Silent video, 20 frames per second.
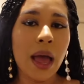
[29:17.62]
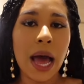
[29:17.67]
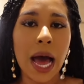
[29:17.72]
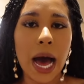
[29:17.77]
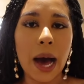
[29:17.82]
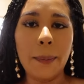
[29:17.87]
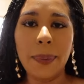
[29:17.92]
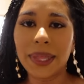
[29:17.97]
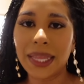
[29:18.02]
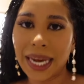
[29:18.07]

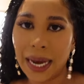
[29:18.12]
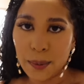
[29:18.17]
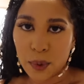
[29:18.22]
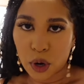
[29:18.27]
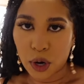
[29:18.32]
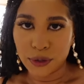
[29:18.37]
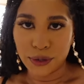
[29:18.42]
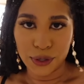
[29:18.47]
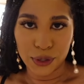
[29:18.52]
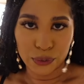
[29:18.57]
I'll put the name
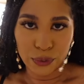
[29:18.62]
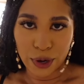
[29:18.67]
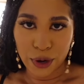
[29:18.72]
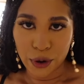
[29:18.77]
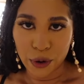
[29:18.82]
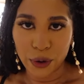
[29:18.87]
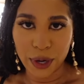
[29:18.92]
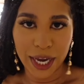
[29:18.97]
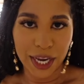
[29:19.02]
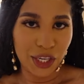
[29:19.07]
across the screen,
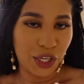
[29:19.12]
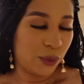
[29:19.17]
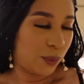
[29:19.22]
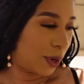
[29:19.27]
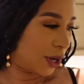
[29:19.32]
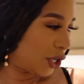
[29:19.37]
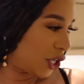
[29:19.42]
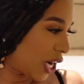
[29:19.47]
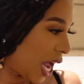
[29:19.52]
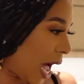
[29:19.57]
girl, in case you want
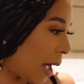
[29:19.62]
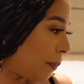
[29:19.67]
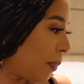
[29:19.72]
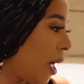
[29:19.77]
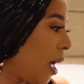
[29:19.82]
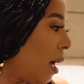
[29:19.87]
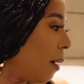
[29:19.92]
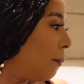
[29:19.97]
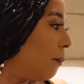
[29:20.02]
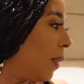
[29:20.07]
to shop.
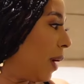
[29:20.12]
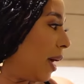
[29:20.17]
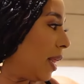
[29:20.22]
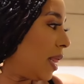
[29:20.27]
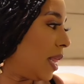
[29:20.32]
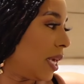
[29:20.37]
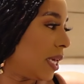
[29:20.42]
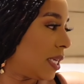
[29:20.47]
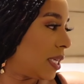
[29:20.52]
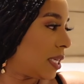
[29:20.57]
But
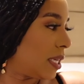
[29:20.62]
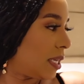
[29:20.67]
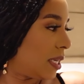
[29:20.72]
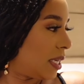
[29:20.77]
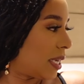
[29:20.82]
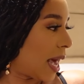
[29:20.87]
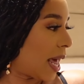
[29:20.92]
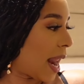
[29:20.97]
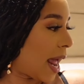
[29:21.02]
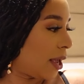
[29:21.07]
this
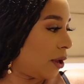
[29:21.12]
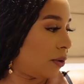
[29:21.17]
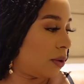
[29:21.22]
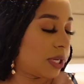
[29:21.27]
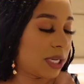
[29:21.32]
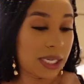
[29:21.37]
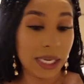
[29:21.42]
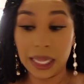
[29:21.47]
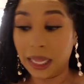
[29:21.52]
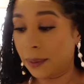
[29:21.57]
set I used
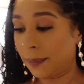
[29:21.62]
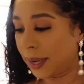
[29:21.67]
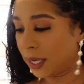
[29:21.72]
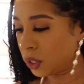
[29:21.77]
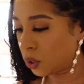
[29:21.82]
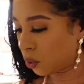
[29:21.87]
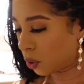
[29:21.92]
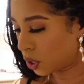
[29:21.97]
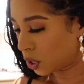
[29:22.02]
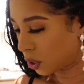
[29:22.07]
to sell at my
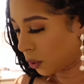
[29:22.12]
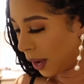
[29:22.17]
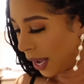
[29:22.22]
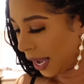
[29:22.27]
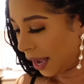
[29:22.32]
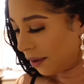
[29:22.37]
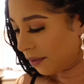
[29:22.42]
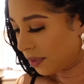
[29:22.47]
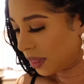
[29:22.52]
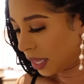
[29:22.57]
store. So I
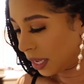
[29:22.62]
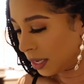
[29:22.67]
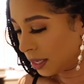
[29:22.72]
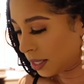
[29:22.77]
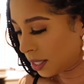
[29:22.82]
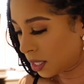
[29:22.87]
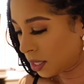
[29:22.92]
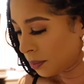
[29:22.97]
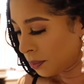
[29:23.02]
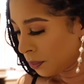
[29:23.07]
have
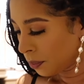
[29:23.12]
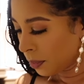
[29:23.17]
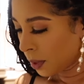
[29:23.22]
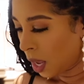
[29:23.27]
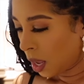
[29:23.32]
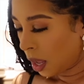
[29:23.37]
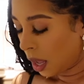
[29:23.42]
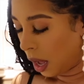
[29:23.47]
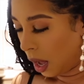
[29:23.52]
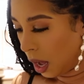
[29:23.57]
this.
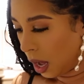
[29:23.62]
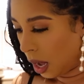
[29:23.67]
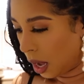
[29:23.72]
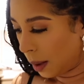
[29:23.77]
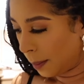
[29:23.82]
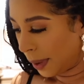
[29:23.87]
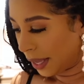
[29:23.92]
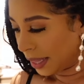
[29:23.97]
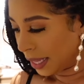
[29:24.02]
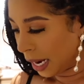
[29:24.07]

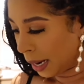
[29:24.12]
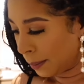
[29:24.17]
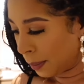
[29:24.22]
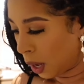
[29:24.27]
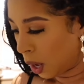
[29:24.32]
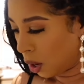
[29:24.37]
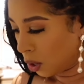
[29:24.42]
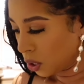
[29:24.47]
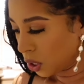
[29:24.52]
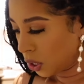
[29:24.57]
And then I'm
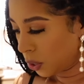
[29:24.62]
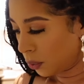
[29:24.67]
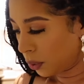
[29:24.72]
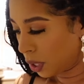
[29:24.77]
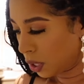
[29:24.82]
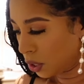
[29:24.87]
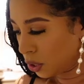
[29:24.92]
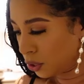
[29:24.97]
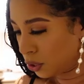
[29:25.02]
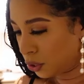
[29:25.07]
also
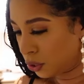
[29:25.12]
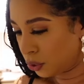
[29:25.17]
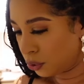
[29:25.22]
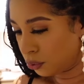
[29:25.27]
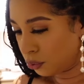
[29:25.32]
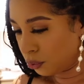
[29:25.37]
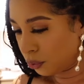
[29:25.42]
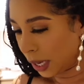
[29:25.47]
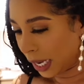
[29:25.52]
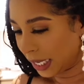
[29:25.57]
going to
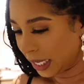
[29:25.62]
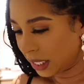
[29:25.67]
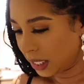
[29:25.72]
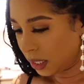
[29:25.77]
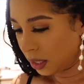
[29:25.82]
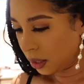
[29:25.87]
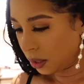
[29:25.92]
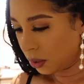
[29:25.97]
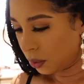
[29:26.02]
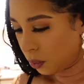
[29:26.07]
do,
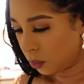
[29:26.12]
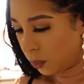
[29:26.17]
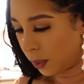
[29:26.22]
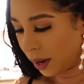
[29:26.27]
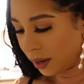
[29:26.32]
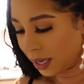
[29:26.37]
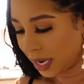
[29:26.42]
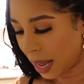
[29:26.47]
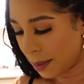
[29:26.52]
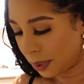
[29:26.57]
where
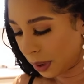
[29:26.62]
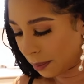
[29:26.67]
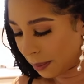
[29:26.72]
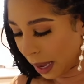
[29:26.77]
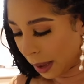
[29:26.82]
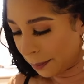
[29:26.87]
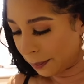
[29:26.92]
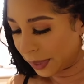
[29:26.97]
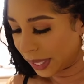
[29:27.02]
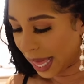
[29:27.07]
did I put
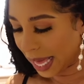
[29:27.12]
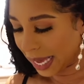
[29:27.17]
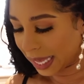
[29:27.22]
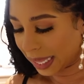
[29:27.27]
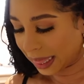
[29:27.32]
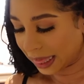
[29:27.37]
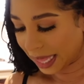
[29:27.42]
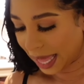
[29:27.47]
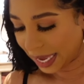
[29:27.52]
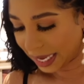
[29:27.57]
my black
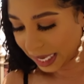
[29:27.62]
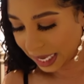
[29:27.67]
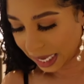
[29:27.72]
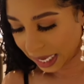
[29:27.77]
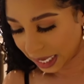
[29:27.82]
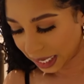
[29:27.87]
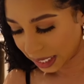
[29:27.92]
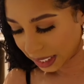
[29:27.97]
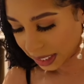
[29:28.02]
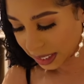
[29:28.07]

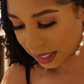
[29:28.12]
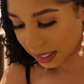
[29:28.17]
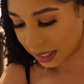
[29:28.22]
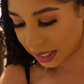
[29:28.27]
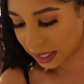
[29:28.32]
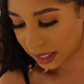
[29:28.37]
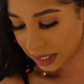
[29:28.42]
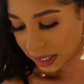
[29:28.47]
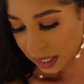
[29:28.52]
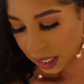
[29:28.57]

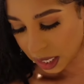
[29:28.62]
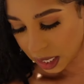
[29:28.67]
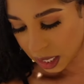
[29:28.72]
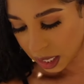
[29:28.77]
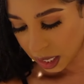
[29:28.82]
leggings?